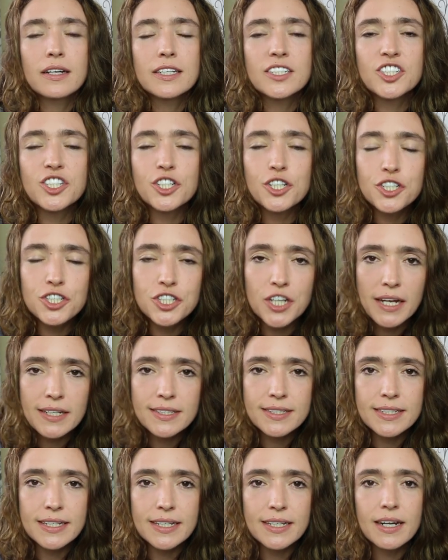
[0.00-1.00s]

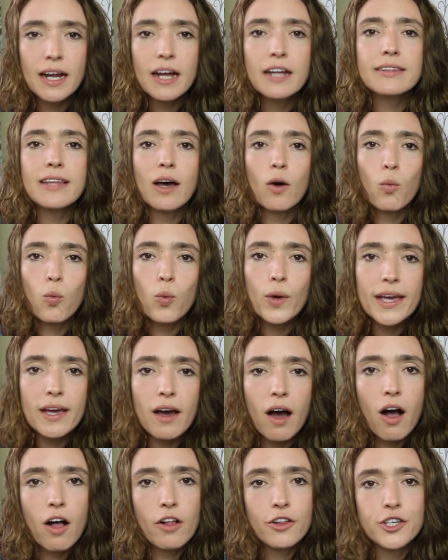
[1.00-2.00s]
suggested that
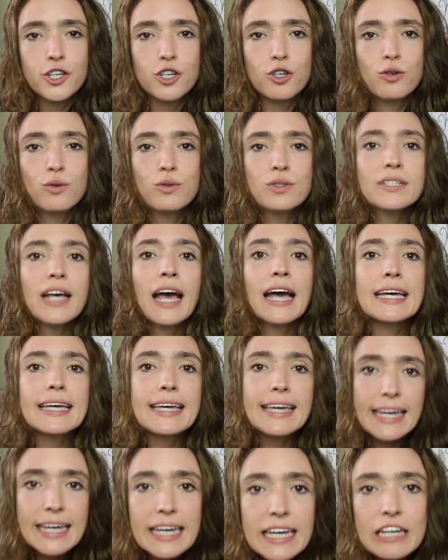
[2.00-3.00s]
we all use
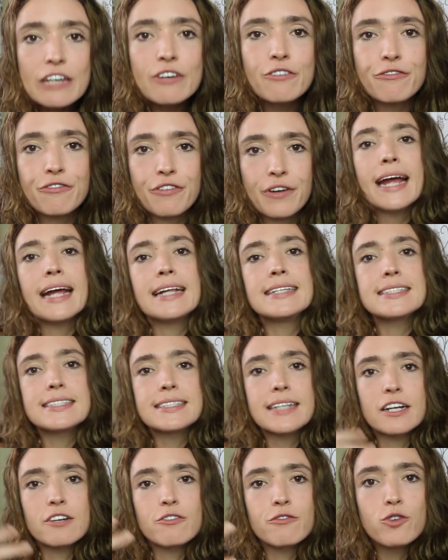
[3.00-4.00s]
Geevv
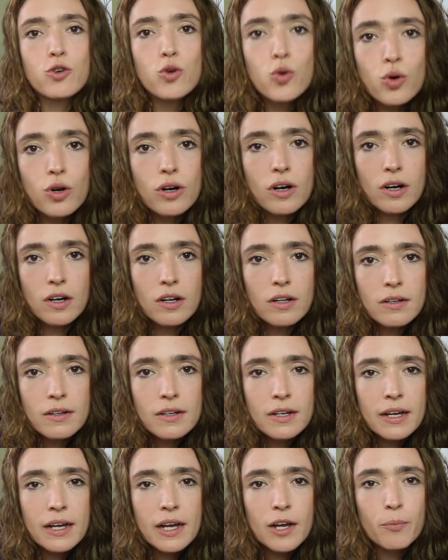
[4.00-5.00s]
instead of Google
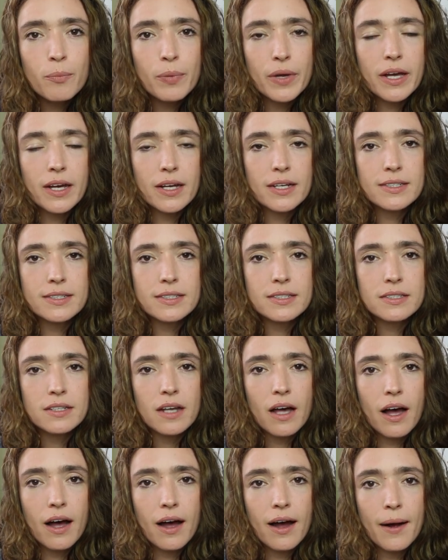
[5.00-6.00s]

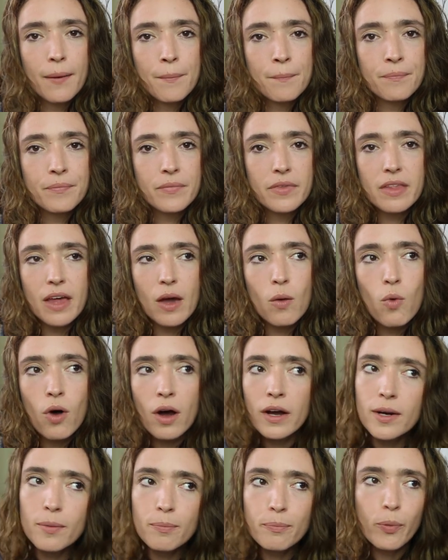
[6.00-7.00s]
because they
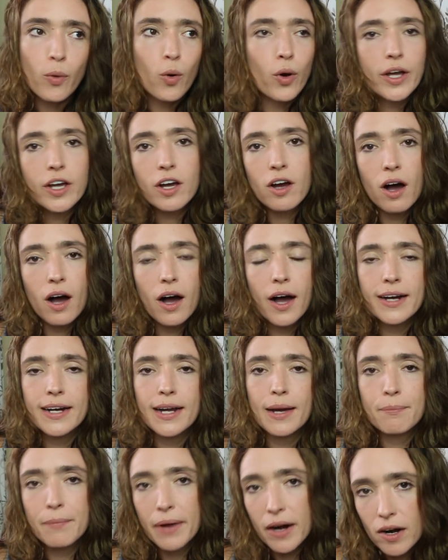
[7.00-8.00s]
want to boycott
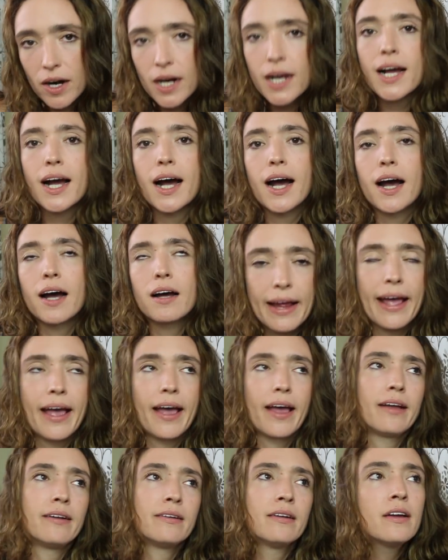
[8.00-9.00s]
America
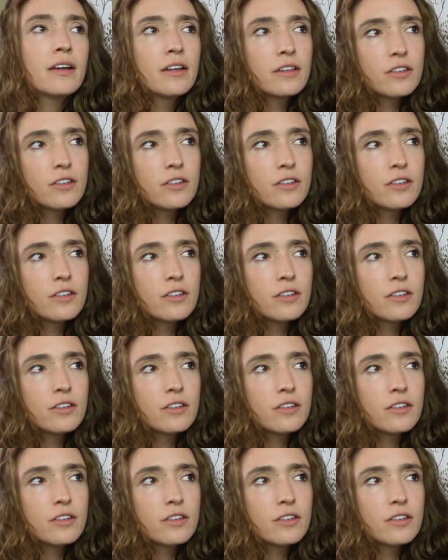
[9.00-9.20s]
and